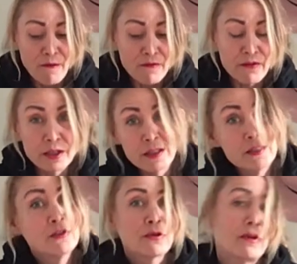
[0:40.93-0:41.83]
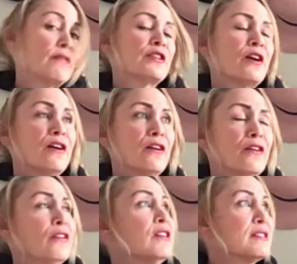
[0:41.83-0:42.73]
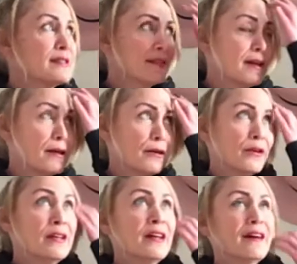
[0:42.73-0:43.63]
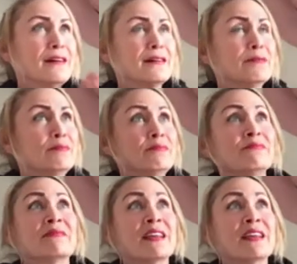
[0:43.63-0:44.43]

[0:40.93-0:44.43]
vintage thrift haul. So, um,